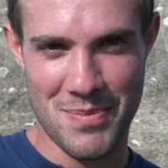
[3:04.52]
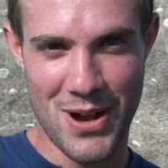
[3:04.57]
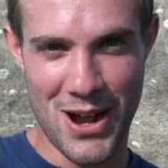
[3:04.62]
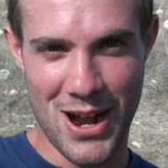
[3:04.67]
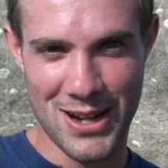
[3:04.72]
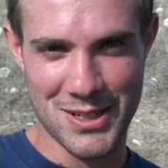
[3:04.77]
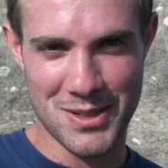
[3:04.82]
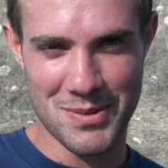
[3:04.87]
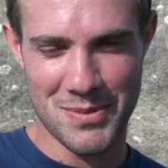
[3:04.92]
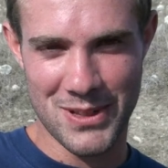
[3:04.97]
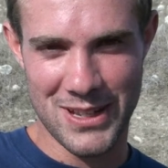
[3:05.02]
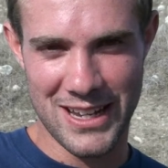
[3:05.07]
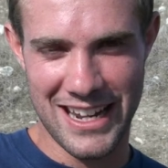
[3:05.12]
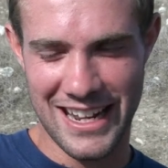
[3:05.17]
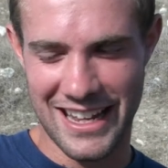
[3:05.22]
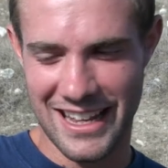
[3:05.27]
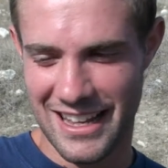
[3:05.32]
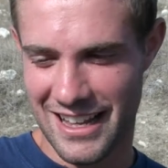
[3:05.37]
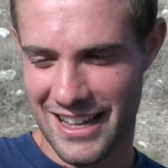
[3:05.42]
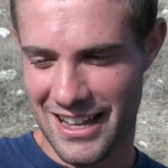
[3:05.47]
possibly.
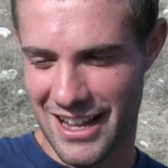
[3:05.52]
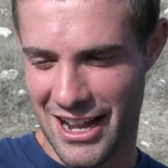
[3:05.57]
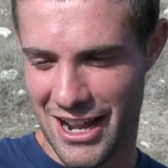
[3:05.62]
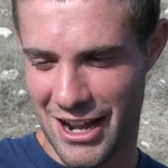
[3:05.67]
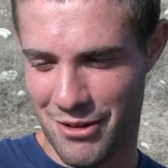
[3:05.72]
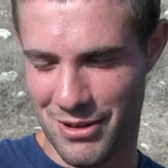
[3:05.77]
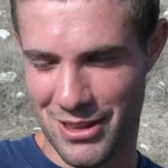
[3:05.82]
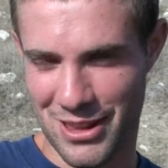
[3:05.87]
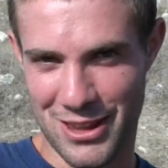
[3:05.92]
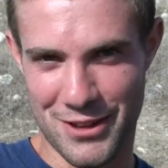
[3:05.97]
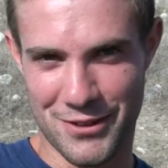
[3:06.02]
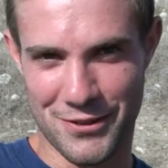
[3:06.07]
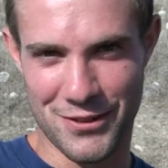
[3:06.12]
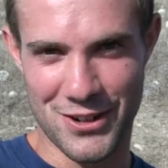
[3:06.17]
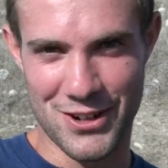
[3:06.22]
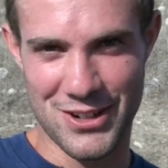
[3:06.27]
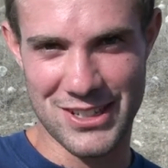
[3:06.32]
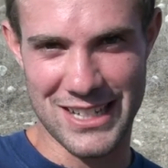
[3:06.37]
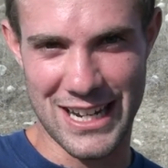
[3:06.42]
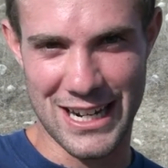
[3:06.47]
Uh, within the
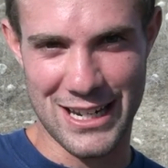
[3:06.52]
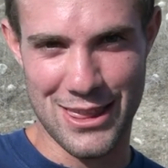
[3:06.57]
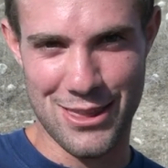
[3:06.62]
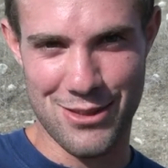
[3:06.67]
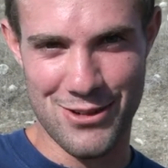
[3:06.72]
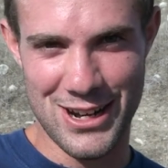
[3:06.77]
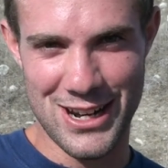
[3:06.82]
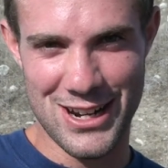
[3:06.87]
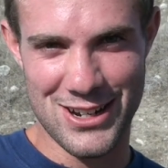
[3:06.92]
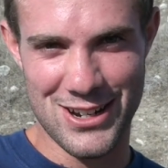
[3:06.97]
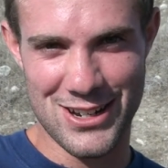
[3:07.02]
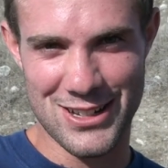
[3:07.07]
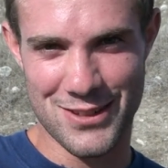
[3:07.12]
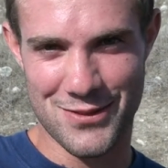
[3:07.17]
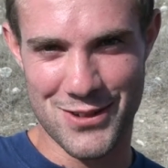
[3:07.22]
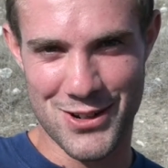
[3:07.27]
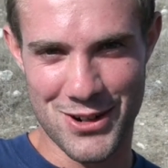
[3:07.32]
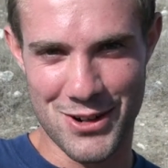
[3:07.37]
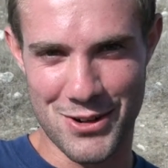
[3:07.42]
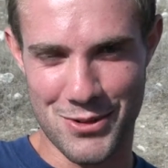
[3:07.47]
first like three inches of
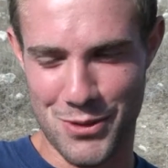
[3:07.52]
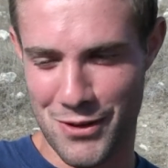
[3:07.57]
dirt,